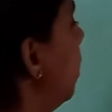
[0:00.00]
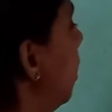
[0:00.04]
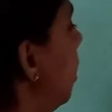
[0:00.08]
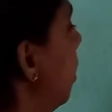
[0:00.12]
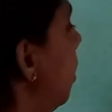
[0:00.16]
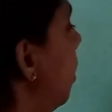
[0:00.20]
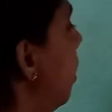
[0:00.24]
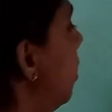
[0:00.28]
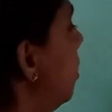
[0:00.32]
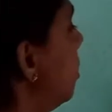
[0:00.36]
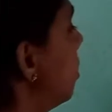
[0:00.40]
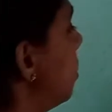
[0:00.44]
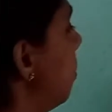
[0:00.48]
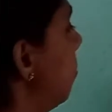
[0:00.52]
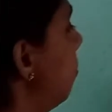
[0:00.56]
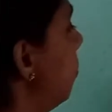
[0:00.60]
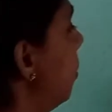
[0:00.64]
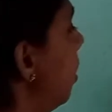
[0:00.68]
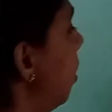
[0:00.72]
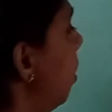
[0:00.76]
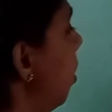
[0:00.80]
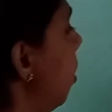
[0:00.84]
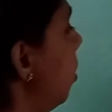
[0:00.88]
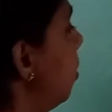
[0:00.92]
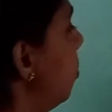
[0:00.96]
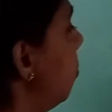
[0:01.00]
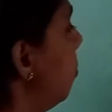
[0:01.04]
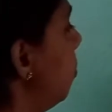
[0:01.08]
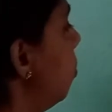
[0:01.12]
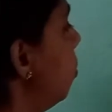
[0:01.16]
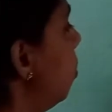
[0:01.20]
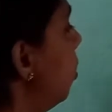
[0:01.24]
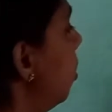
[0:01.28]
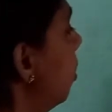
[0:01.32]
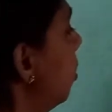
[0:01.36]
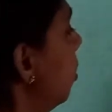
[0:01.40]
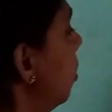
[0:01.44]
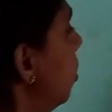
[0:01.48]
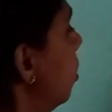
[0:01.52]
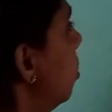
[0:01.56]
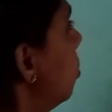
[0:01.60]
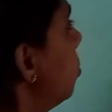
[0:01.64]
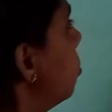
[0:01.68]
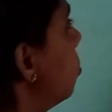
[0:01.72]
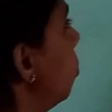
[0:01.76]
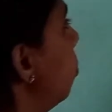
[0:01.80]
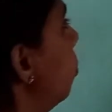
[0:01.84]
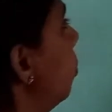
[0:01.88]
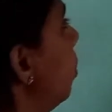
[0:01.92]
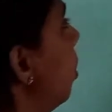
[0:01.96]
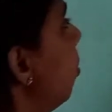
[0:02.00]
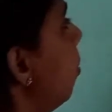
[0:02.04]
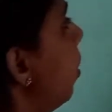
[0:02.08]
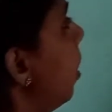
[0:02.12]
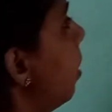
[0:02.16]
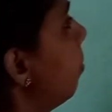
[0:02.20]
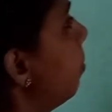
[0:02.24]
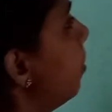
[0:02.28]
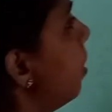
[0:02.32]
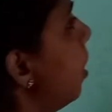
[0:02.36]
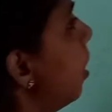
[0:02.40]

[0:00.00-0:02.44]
can write something on the board. So now I am